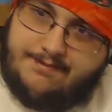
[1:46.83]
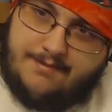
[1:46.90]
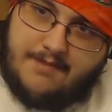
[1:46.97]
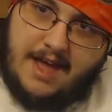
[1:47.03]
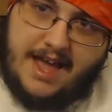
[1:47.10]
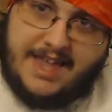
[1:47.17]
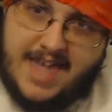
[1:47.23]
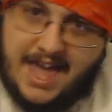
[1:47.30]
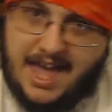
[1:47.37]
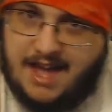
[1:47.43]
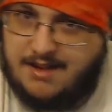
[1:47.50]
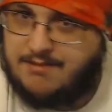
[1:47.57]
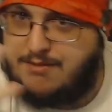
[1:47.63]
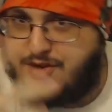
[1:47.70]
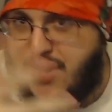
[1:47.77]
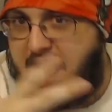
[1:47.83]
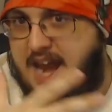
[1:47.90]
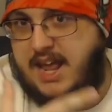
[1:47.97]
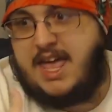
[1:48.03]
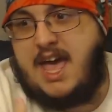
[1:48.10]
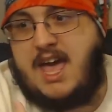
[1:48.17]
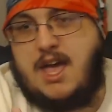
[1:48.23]
I can't
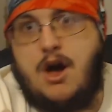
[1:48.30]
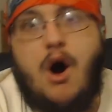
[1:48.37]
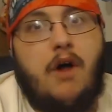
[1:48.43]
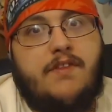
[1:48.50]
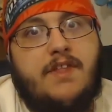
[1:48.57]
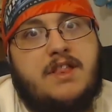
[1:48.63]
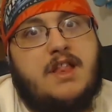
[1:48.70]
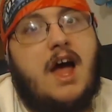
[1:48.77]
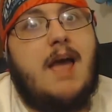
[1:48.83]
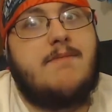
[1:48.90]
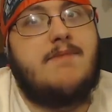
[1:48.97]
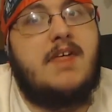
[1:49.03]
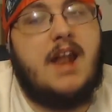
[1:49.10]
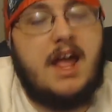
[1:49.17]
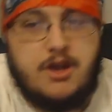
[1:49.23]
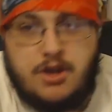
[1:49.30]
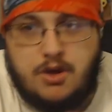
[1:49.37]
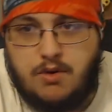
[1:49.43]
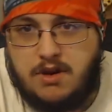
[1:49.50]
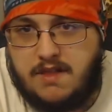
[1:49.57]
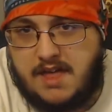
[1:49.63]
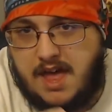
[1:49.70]
dedicate all the time that I do
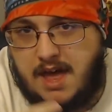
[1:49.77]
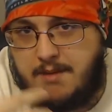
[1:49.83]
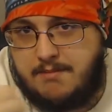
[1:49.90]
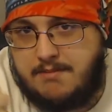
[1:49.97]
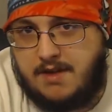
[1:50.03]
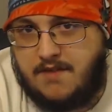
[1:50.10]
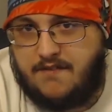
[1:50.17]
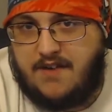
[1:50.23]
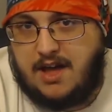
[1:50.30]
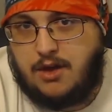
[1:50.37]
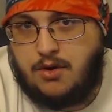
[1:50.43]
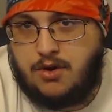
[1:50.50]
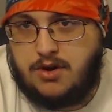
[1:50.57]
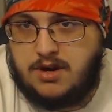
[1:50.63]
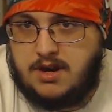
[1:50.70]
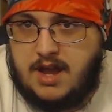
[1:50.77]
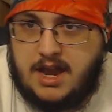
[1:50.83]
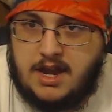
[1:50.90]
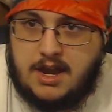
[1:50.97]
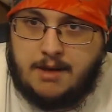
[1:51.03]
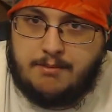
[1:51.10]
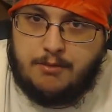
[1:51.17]
to them if I couldn't
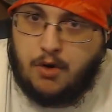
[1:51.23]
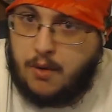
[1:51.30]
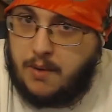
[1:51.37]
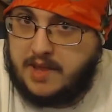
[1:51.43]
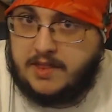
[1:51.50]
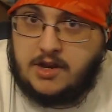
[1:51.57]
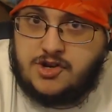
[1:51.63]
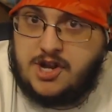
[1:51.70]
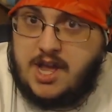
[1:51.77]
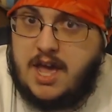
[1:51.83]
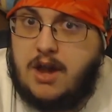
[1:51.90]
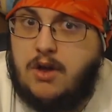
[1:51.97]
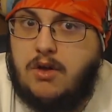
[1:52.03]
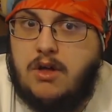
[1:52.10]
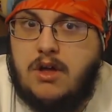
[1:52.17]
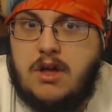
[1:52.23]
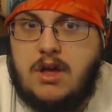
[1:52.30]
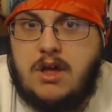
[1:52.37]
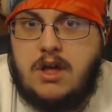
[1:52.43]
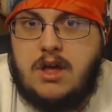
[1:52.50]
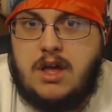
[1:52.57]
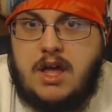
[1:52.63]
end up growing the channel
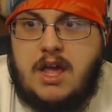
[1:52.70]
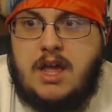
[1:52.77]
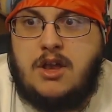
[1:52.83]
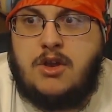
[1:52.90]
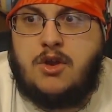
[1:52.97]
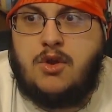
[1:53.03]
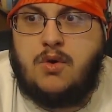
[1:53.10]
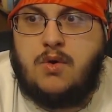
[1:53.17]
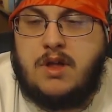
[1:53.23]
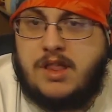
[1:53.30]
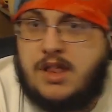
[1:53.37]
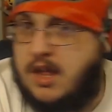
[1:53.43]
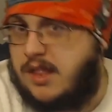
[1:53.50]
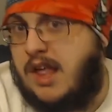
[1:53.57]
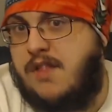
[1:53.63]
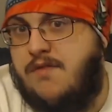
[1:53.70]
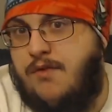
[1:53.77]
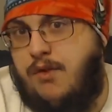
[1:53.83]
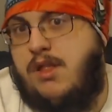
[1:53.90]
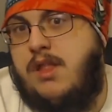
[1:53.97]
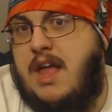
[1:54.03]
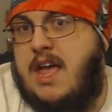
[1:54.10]
into a successful
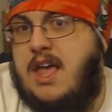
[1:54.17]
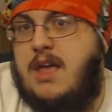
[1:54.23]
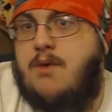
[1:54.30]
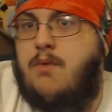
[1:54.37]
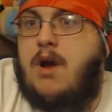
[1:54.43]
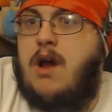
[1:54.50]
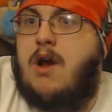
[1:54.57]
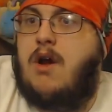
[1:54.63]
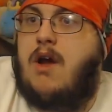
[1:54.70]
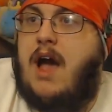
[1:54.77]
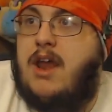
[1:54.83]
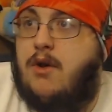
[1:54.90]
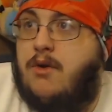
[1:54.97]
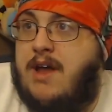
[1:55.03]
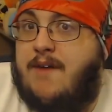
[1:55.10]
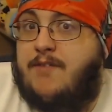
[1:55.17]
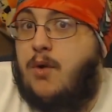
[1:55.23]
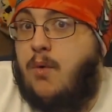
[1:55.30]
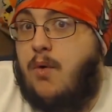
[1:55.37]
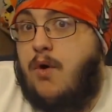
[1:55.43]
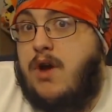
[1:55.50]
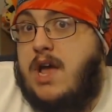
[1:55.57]
state where I don't have to
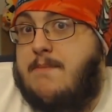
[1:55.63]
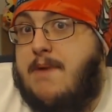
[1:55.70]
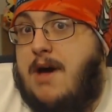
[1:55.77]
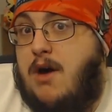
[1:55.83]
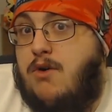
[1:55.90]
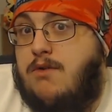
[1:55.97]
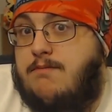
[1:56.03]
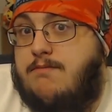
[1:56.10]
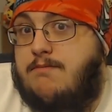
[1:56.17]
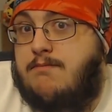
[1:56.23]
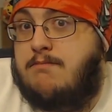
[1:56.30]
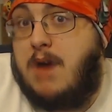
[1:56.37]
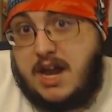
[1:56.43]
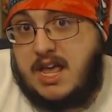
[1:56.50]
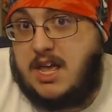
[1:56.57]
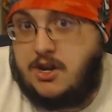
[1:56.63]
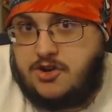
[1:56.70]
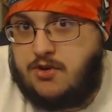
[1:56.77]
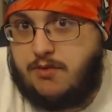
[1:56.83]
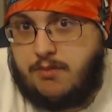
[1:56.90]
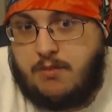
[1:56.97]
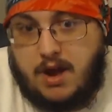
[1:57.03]
worry about money
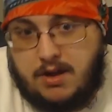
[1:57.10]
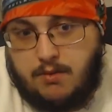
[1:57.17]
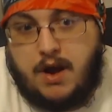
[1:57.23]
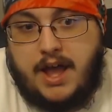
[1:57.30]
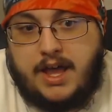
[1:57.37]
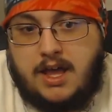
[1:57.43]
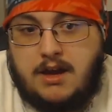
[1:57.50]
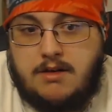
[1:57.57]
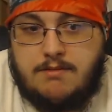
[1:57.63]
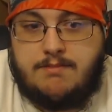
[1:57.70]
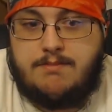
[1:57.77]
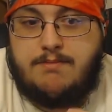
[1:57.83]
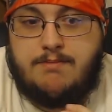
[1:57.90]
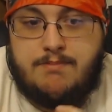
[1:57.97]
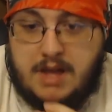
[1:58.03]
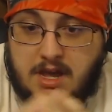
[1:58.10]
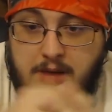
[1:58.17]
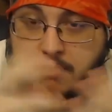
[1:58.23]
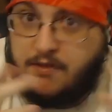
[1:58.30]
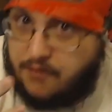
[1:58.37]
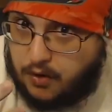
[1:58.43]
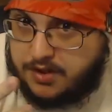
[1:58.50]
issues, right? Where I can become a
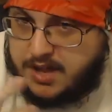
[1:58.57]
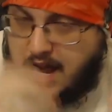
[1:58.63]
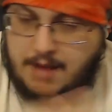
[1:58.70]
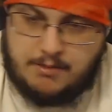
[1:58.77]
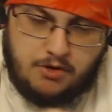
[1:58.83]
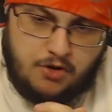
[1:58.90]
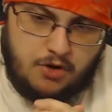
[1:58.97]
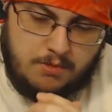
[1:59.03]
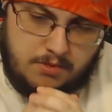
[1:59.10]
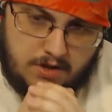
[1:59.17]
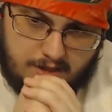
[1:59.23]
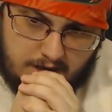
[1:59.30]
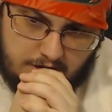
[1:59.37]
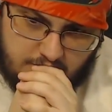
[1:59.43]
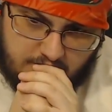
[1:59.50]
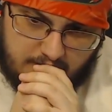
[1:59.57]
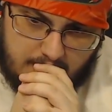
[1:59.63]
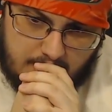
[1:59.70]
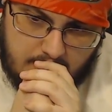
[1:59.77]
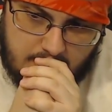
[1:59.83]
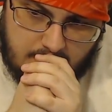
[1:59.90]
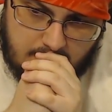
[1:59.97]
full-time YouTuber, essentially,
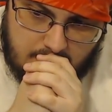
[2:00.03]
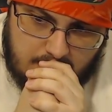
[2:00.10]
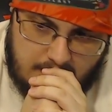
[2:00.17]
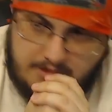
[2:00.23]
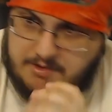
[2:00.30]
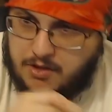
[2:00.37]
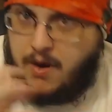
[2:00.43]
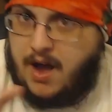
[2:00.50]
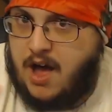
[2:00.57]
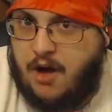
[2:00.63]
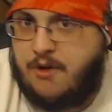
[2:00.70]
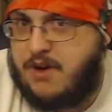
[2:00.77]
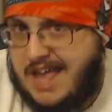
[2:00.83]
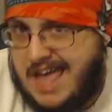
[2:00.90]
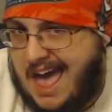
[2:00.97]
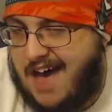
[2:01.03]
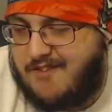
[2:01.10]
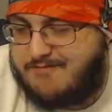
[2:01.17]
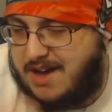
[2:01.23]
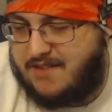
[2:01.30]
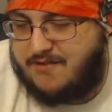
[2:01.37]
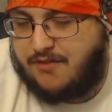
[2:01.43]
even though I already have
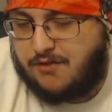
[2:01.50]
been for